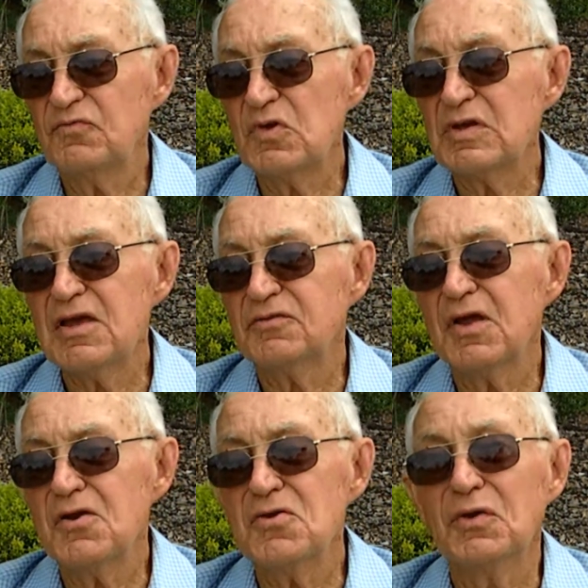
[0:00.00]
can eat
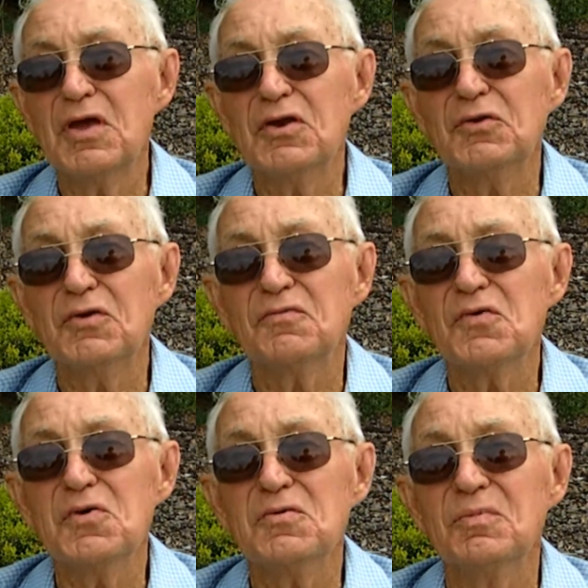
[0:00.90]
there, you get good
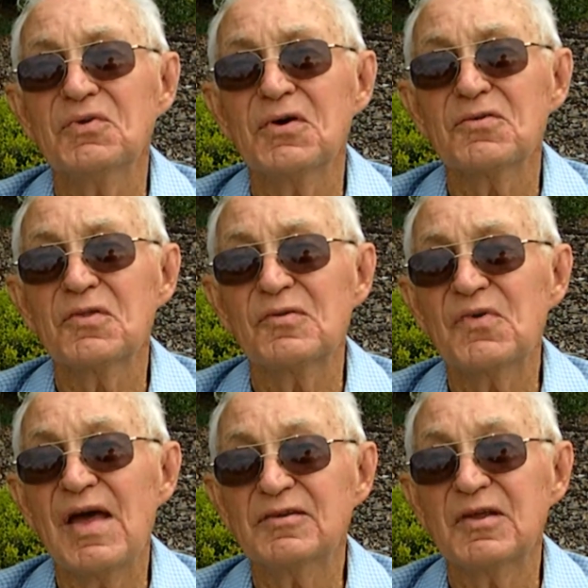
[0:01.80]
food because of the
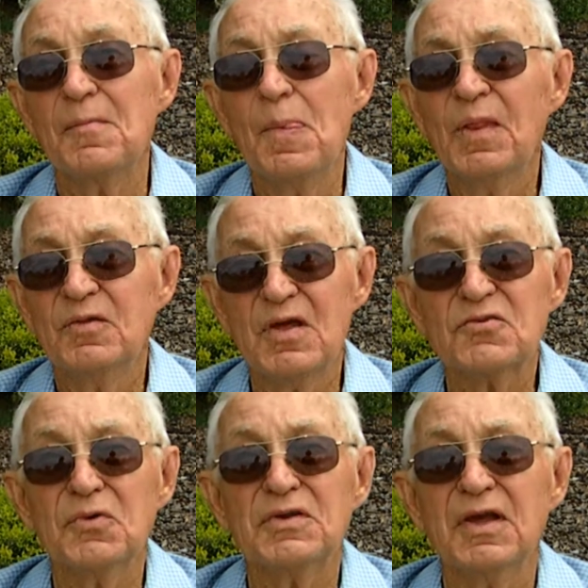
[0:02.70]
fact that
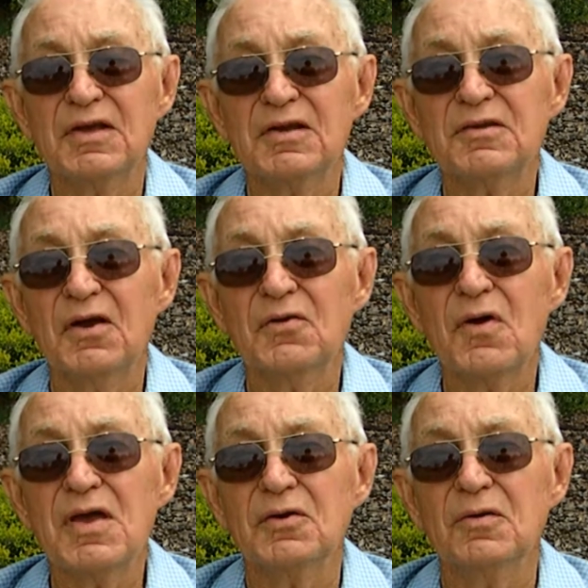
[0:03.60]
that's what they get their
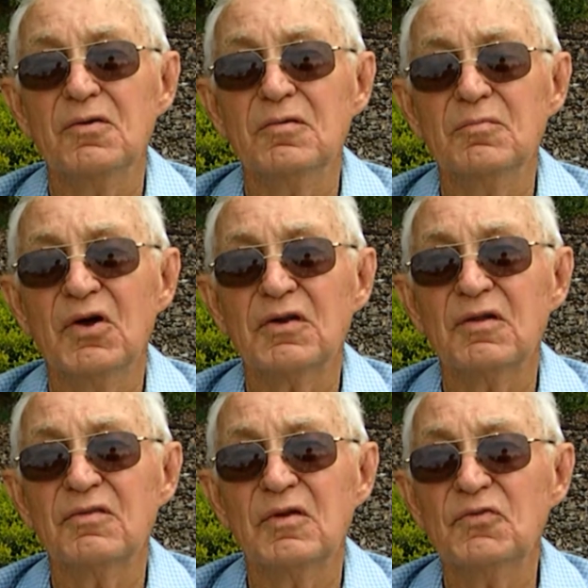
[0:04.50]
grade on. But
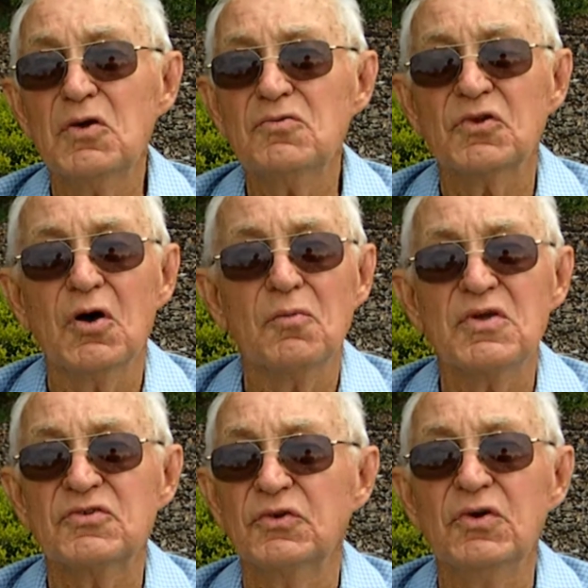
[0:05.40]
the food's
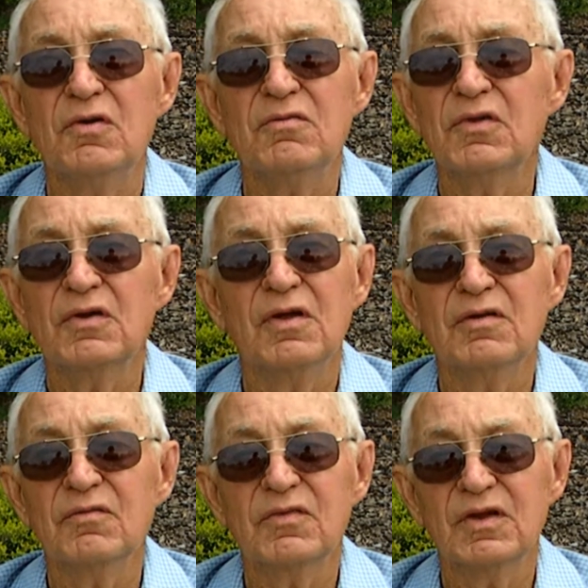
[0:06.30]
always good.
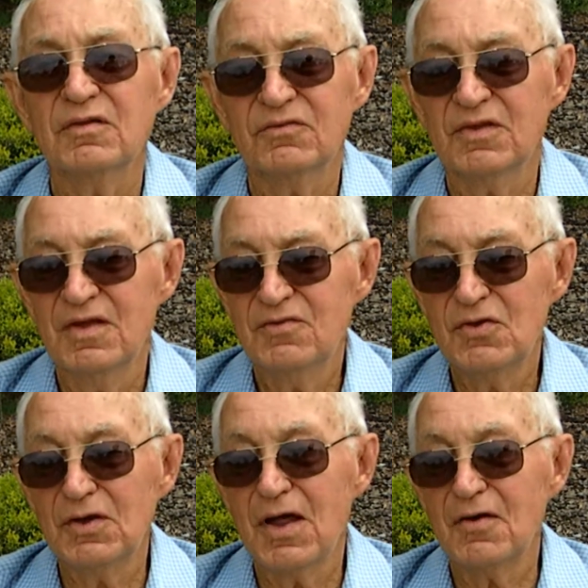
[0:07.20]

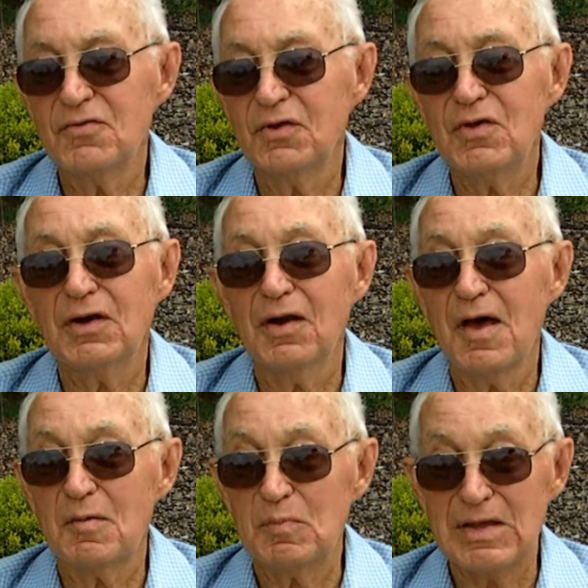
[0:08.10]
You eat a
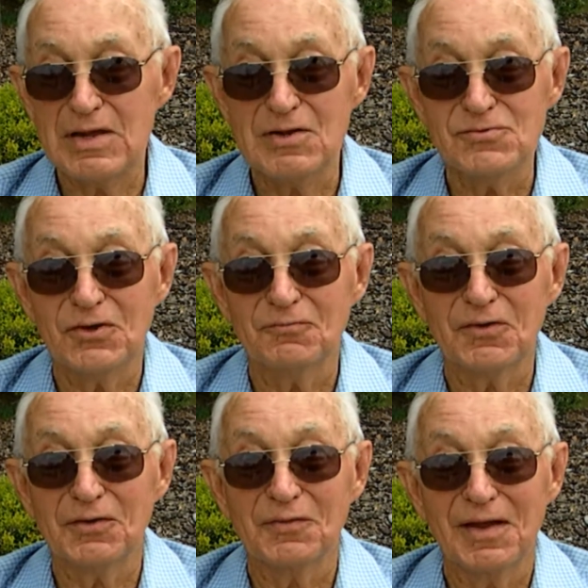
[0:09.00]
lot of beans, you can
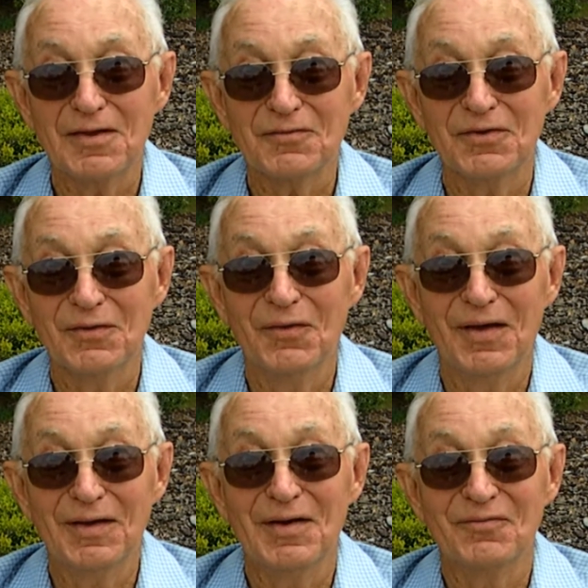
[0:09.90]
figure that. You know,
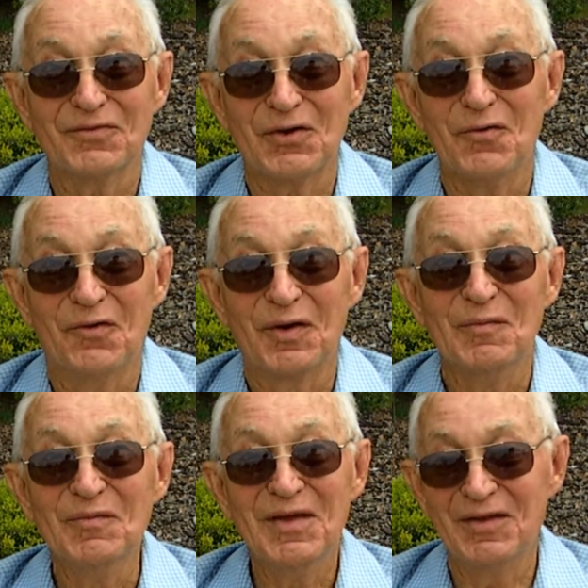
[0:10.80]
I never saw one.
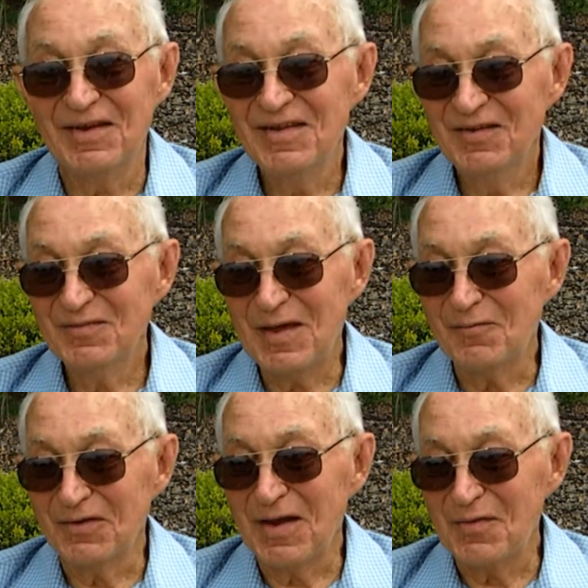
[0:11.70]

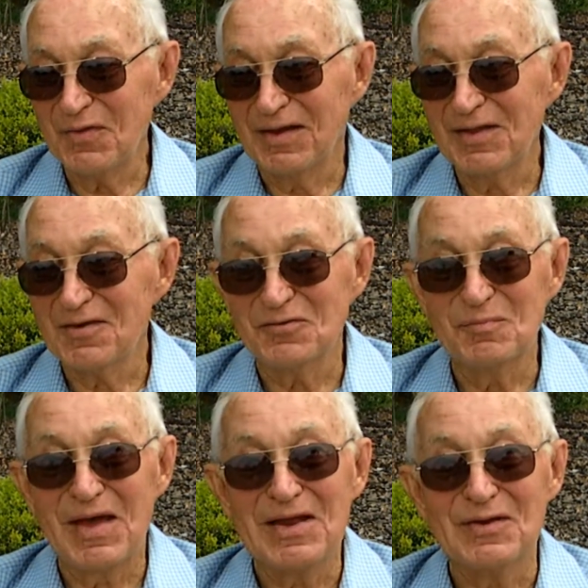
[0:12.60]
I think that's the
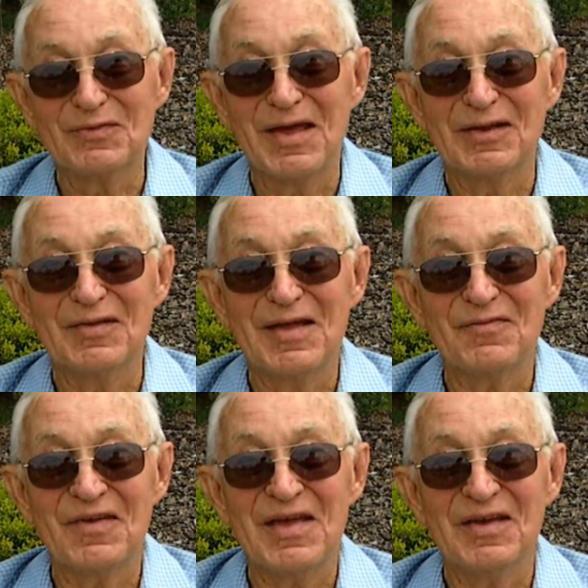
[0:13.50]
main thing they
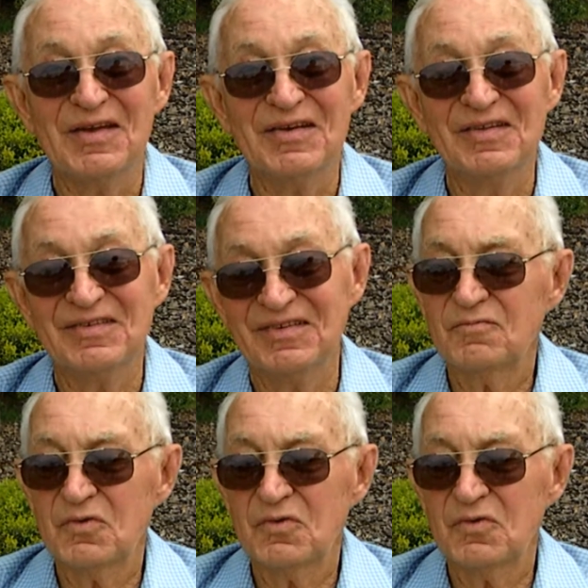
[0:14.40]
fed. So